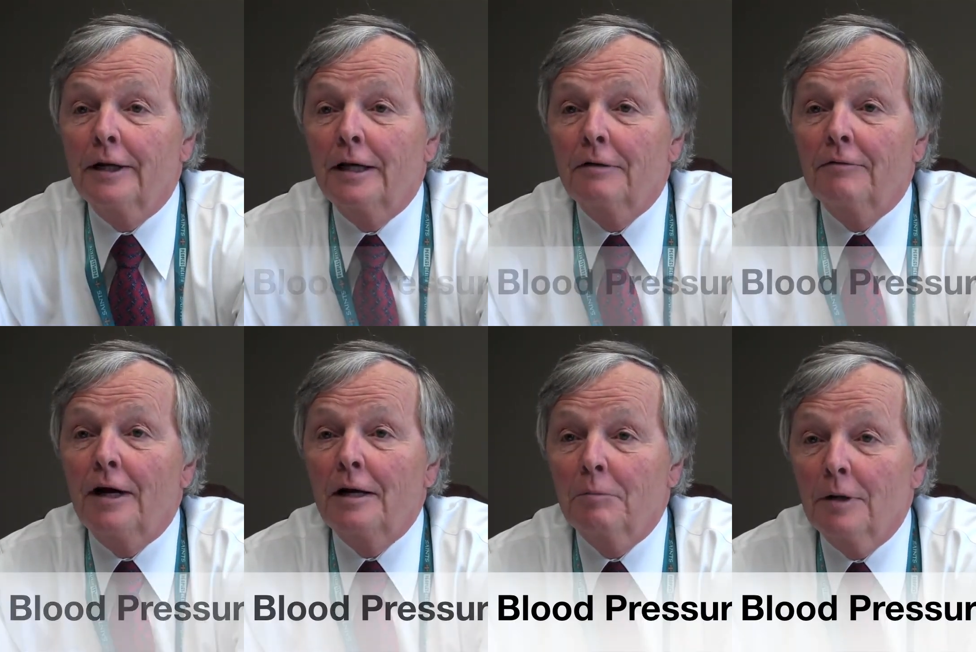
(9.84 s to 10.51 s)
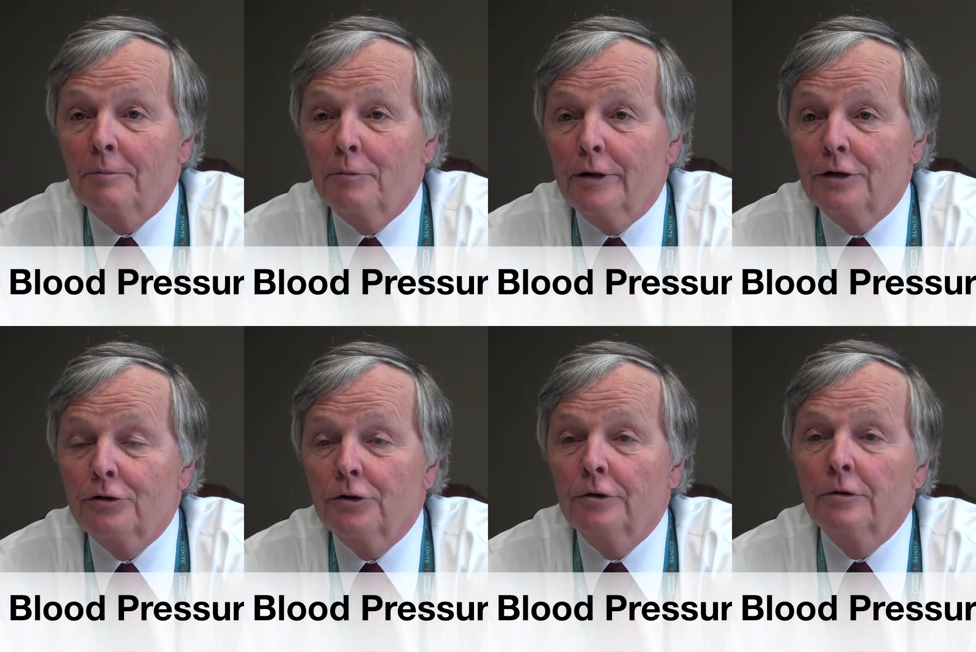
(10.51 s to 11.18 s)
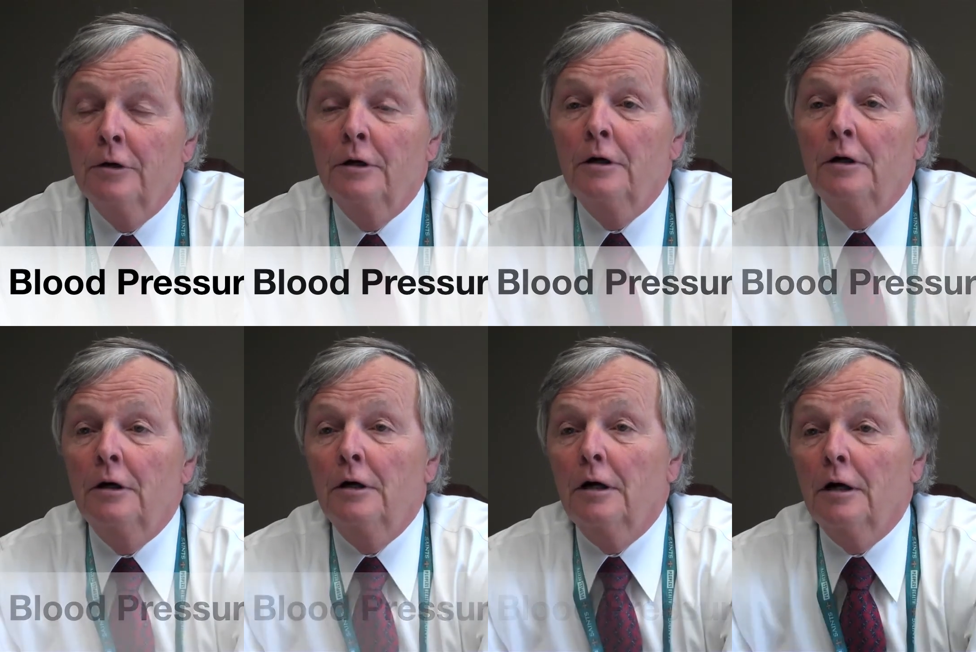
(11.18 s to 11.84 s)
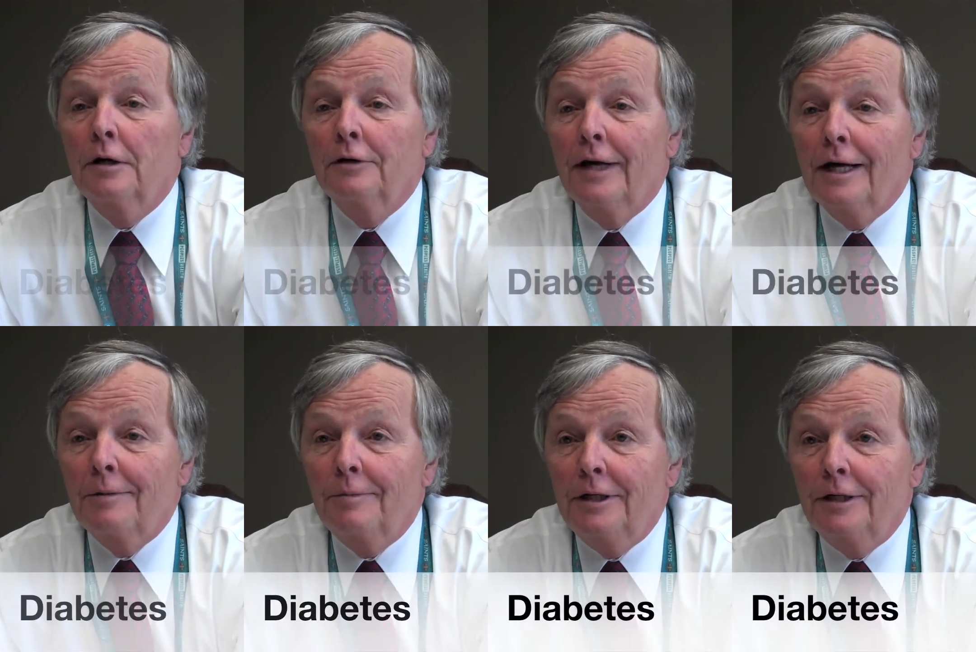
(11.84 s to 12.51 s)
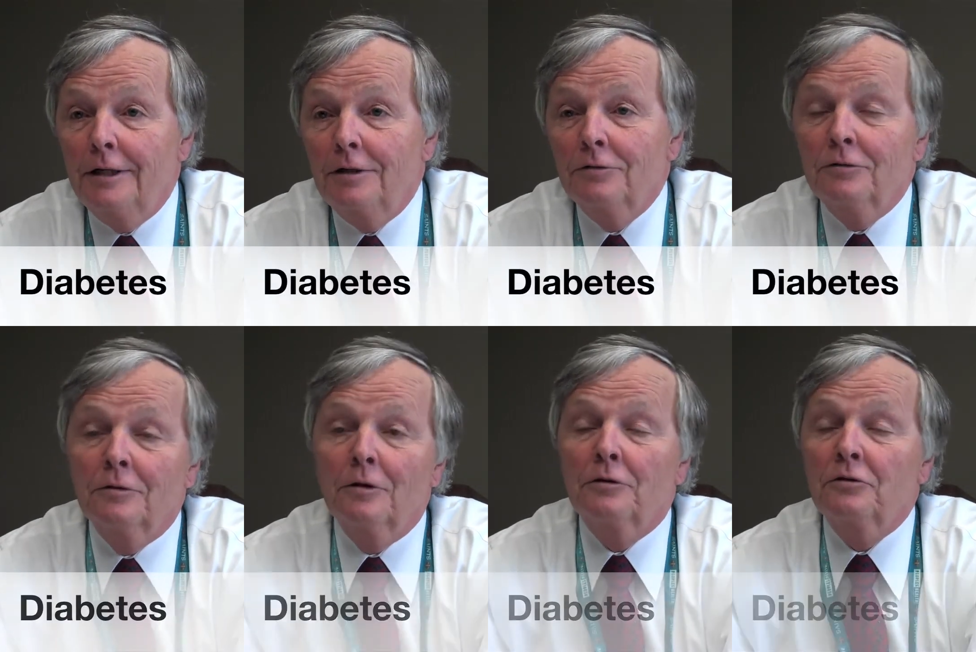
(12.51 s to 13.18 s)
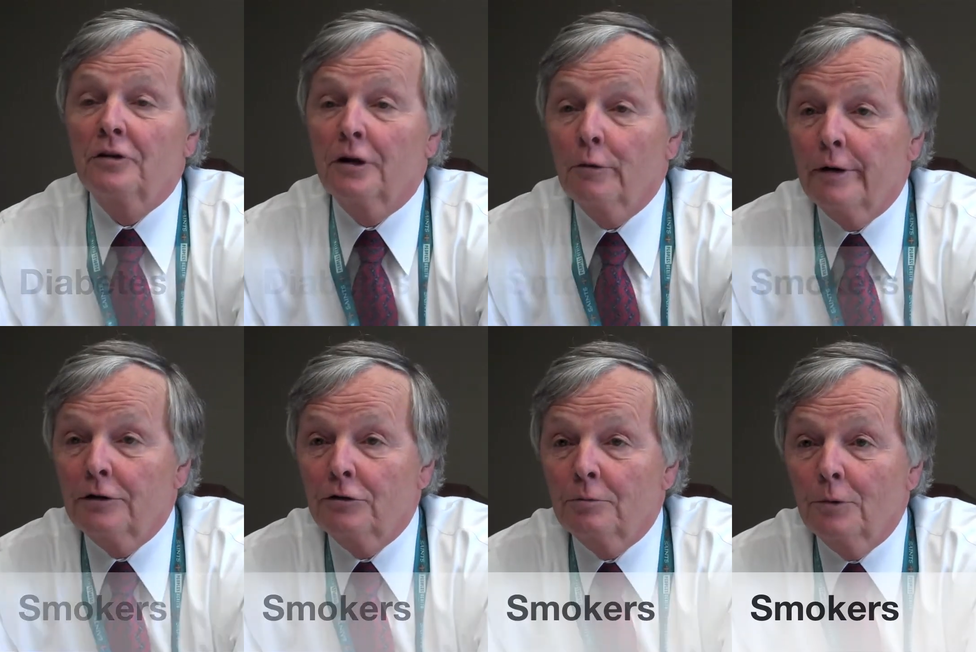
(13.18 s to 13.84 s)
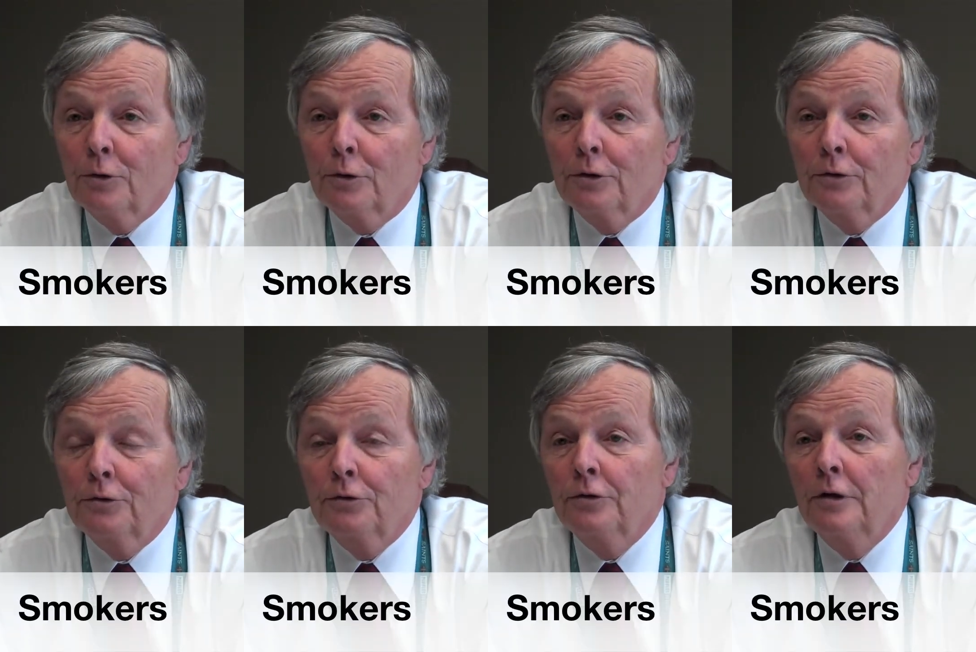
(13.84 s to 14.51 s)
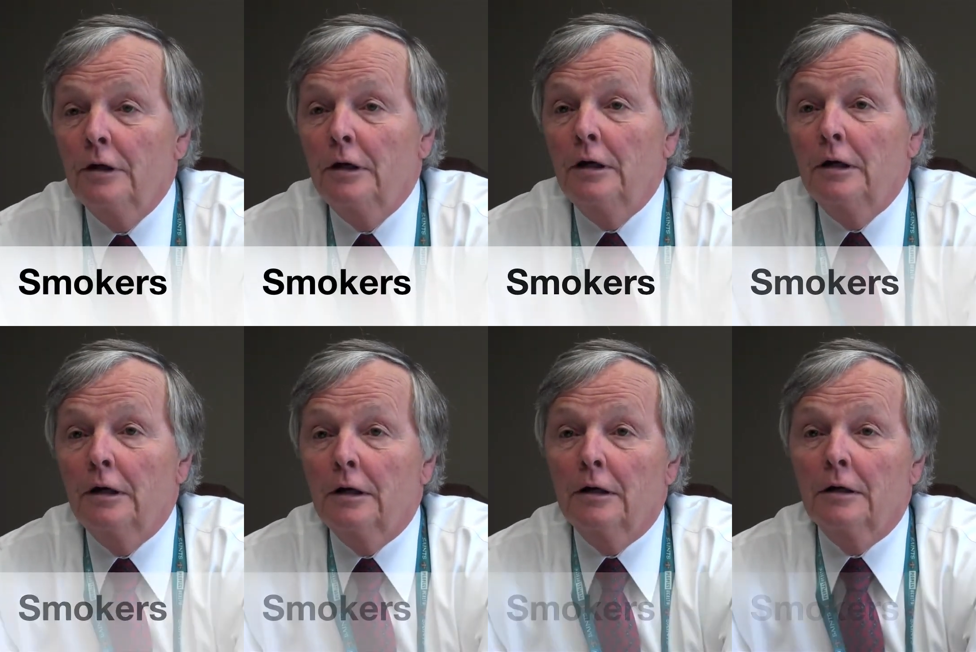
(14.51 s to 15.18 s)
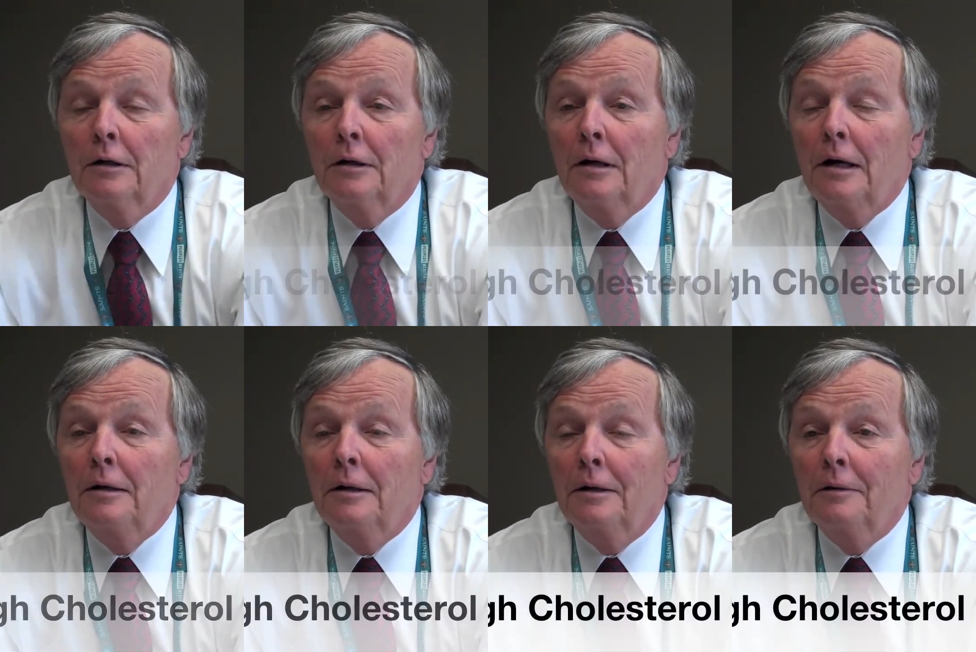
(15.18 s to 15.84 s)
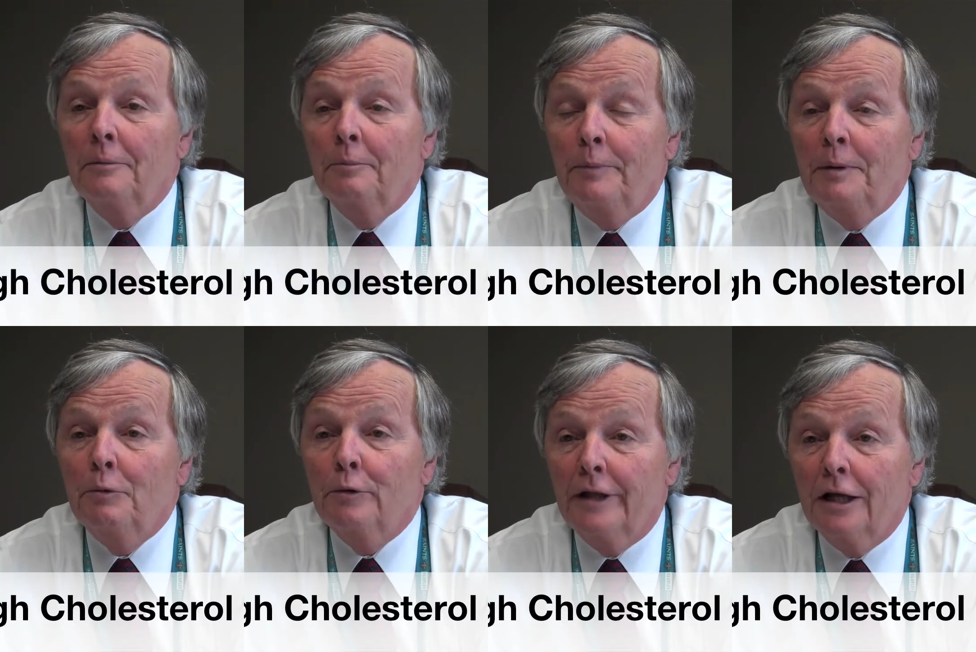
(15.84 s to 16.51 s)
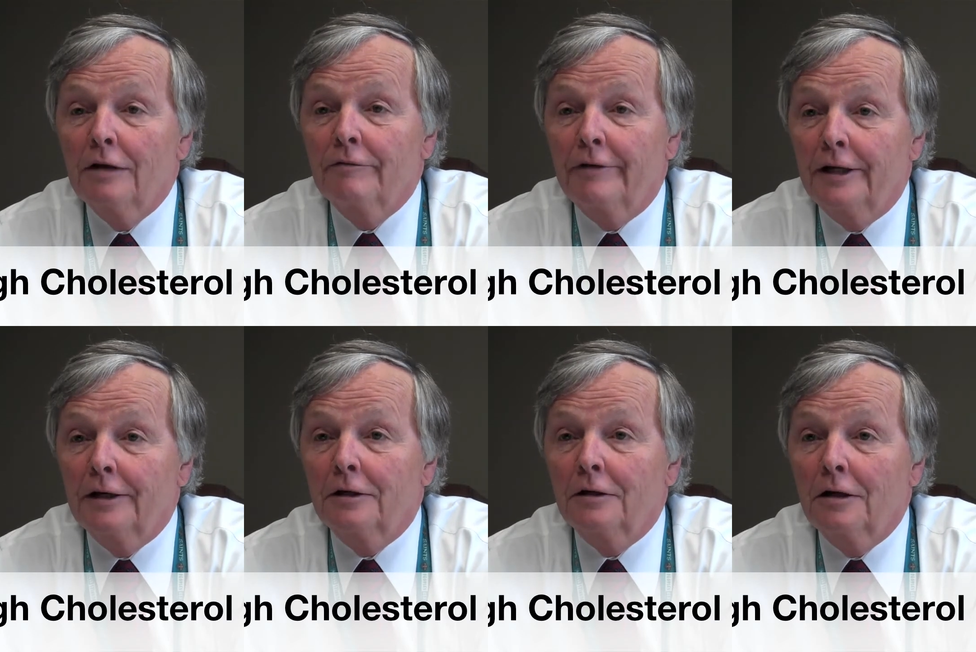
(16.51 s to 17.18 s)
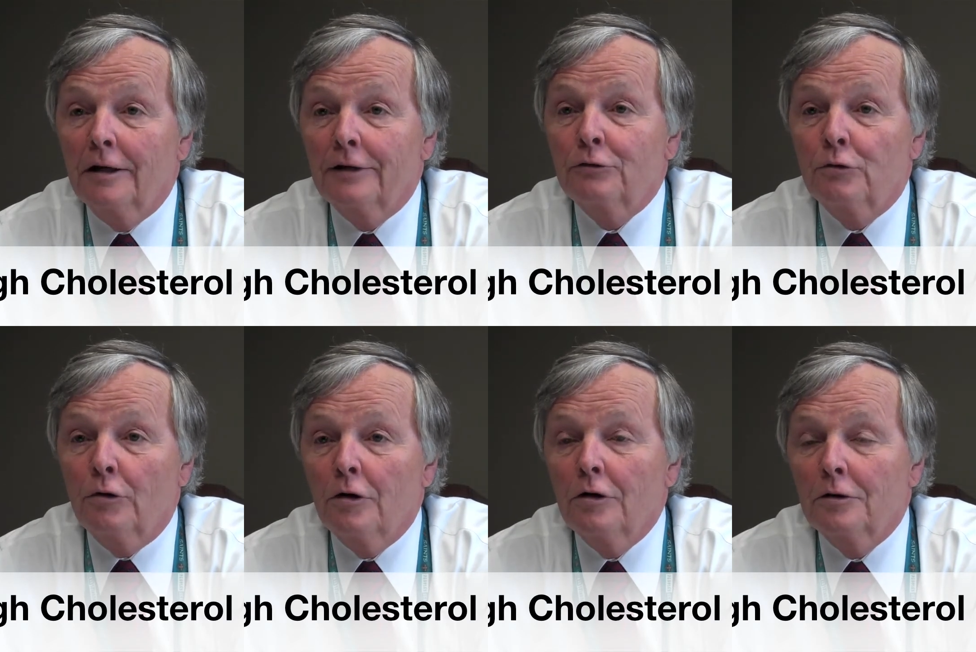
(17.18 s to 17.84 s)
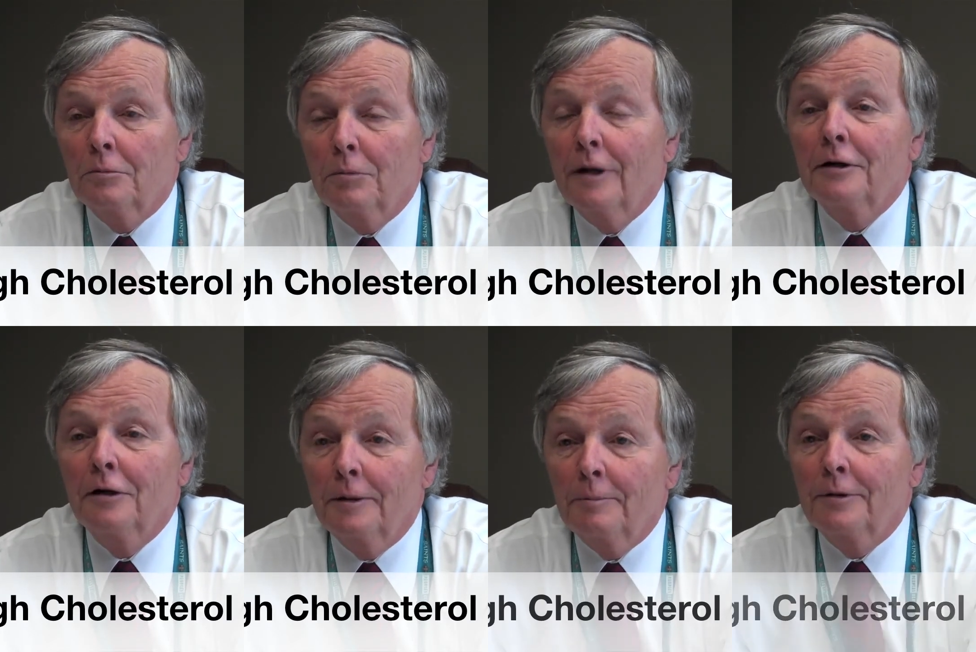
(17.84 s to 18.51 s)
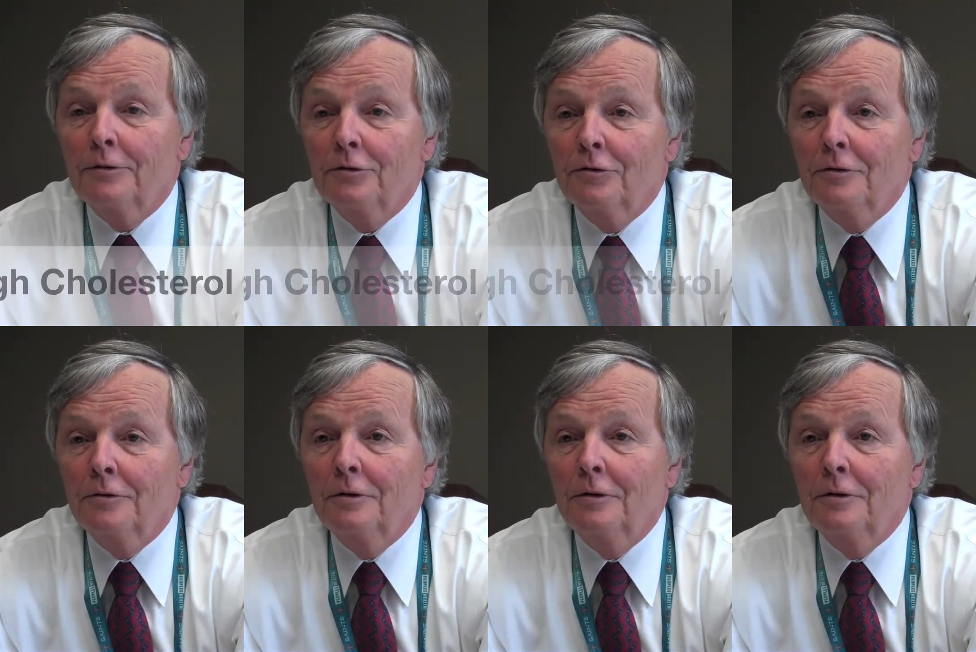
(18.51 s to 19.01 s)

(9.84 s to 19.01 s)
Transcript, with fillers: have high blood pressure, uh, diabetes, cigarette smokers, uh, uh, people with elevated cholesterol or blood lipids.